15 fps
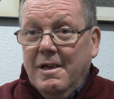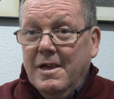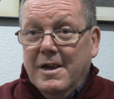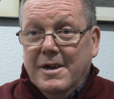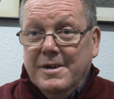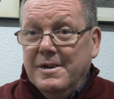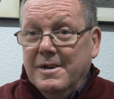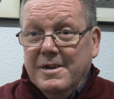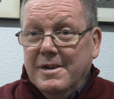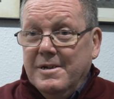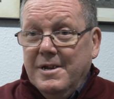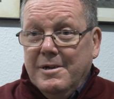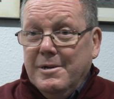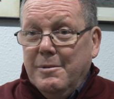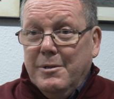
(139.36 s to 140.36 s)
and
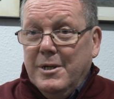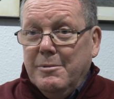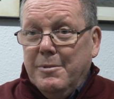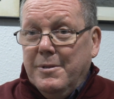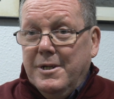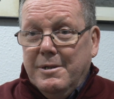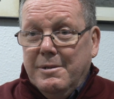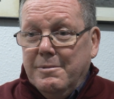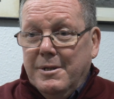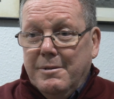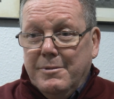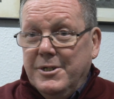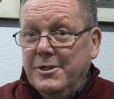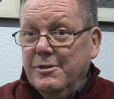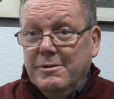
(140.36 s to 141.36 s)
he
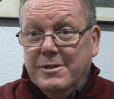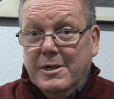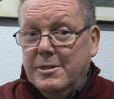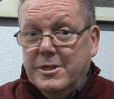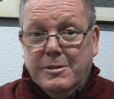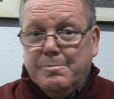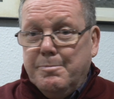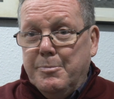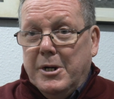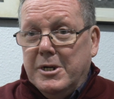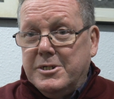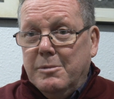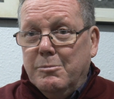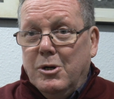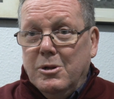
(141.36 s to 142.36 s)
would just
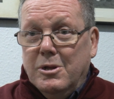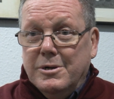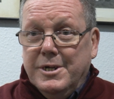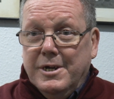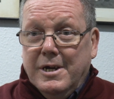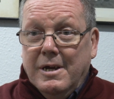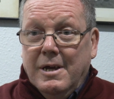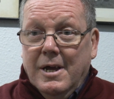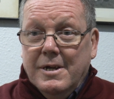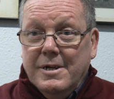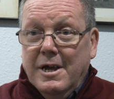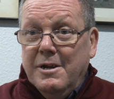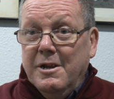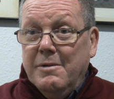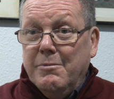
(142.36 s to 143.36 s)
pass the ball all day,
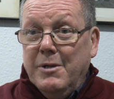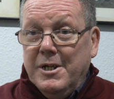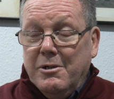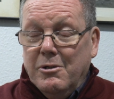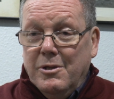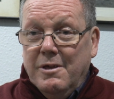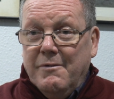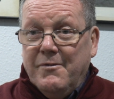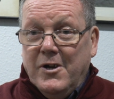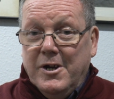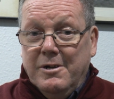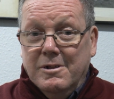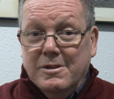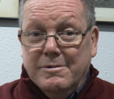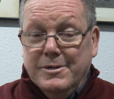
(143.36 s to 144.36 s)
and then when he got to the
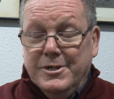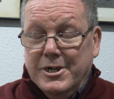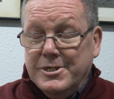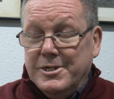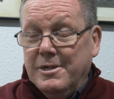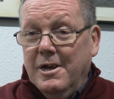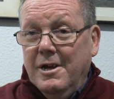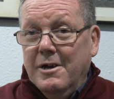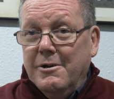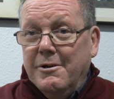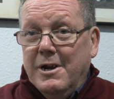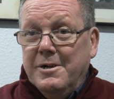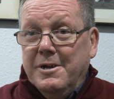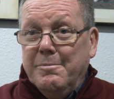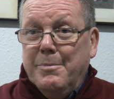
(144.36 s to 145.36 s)
final, he would just
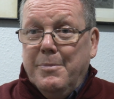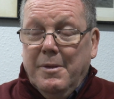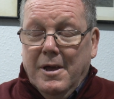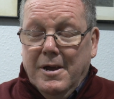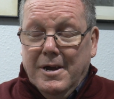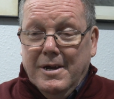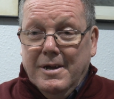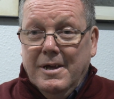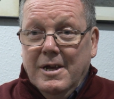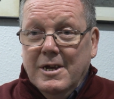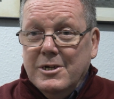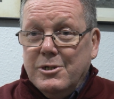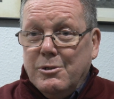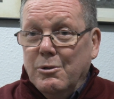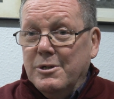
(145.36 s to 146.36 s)
run and
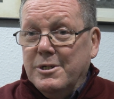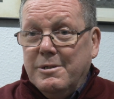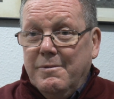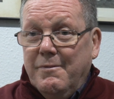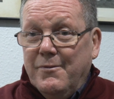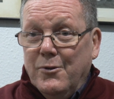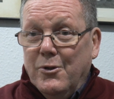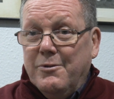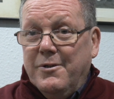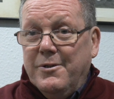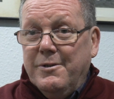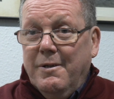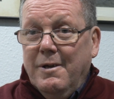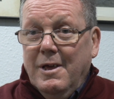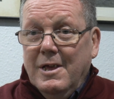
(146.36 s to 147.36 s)
score 4,
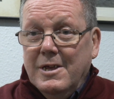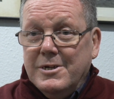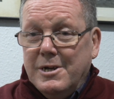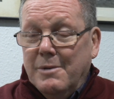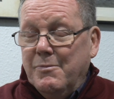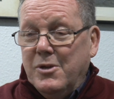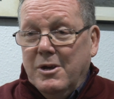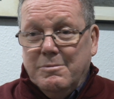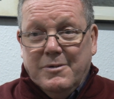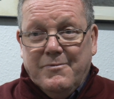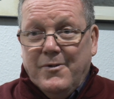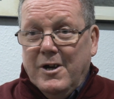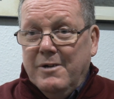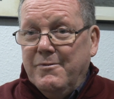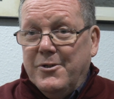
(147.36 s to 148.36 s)
sometimes
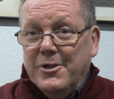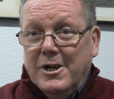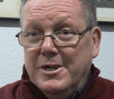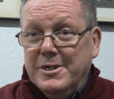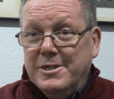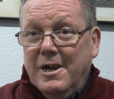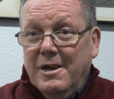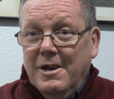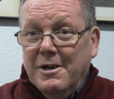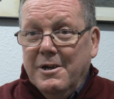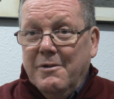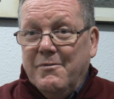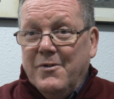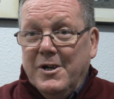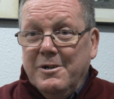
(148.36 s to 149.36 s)
5 tries in
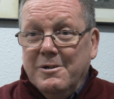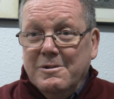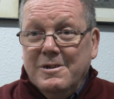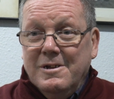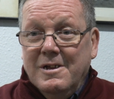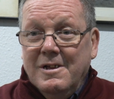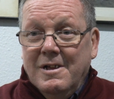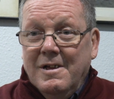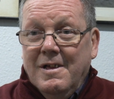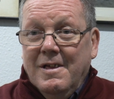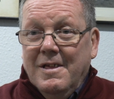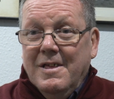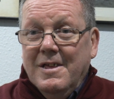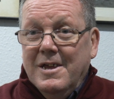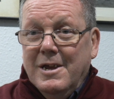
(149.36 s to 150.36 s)
the final.
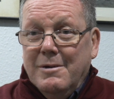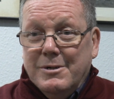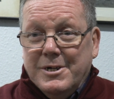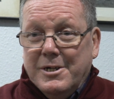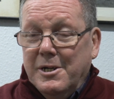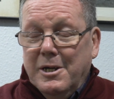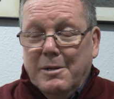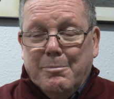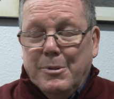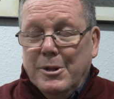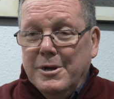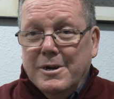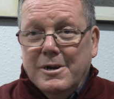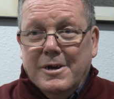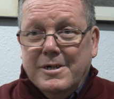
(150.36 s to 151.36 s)
He was a great
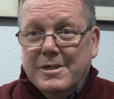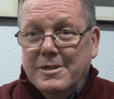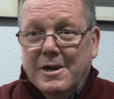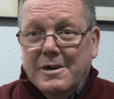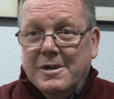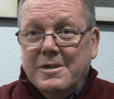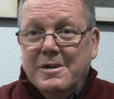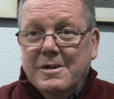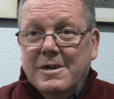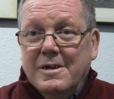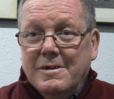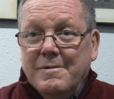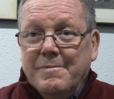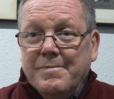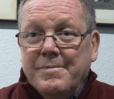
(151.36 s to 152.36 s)
player like Dunk.
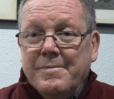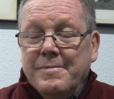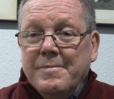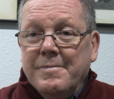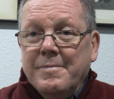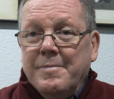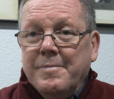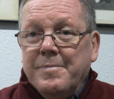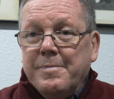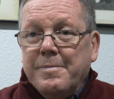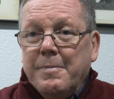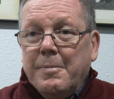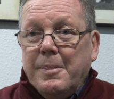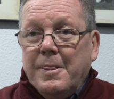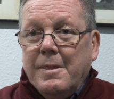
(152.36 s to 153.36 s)
So what was your memories
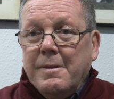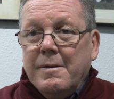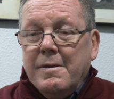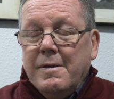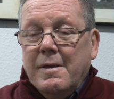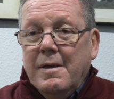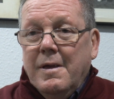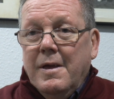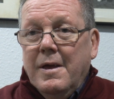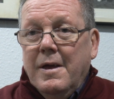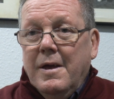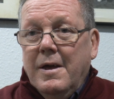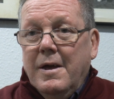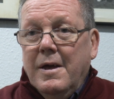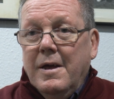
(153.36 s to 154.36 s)
of playing with
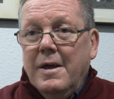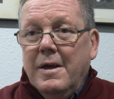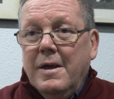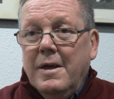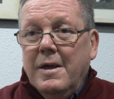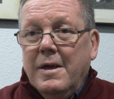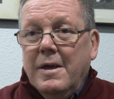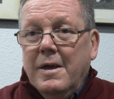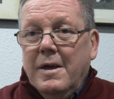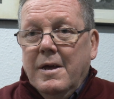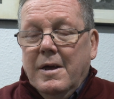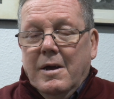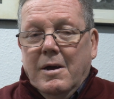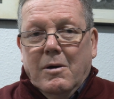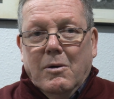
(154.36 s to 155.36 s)
the Magnificent
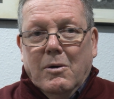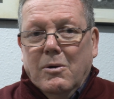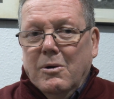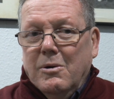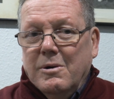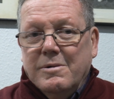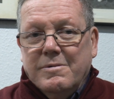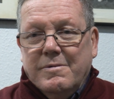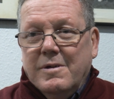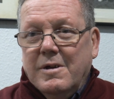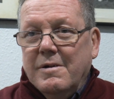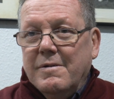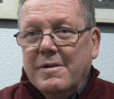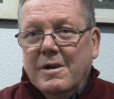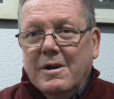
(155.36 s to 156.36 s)
Seven? Because they really were
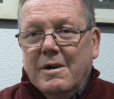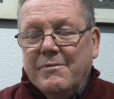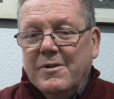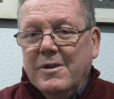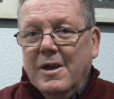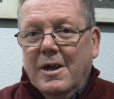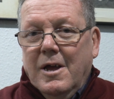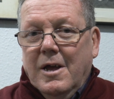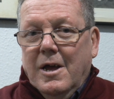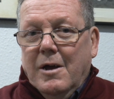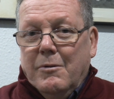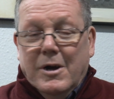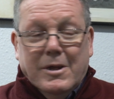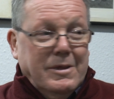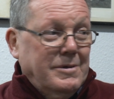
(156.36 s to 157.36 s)
superb.
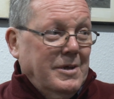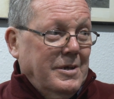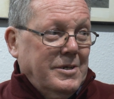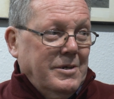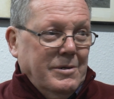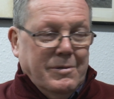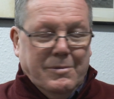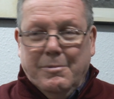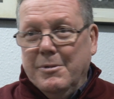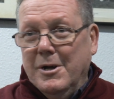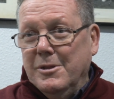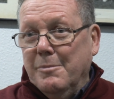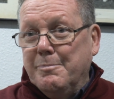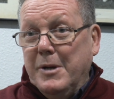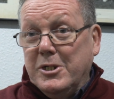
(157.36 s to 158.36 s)
Well,
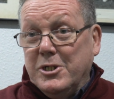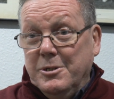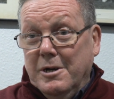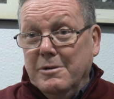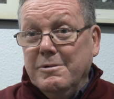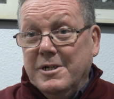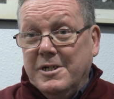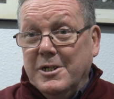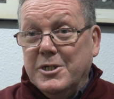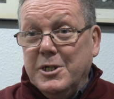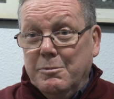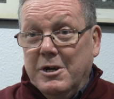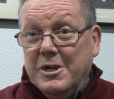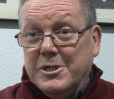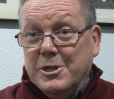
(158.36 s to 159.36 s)
the pitch now, you can see
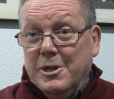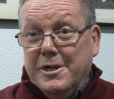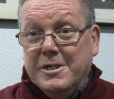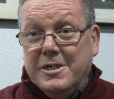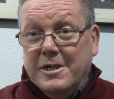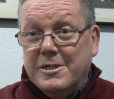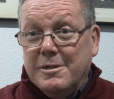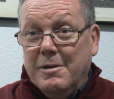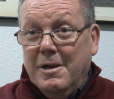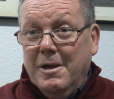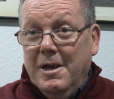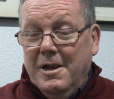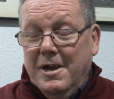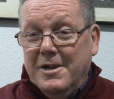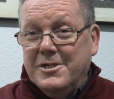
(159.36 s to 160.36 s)
what it's like.
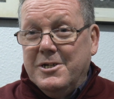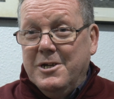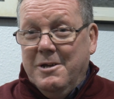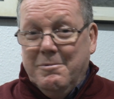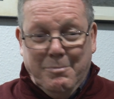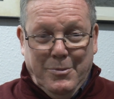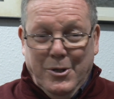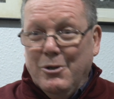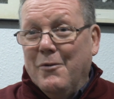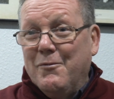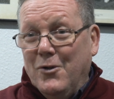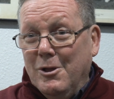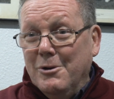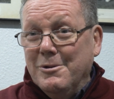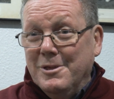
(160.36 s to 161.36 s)
It's beautiful out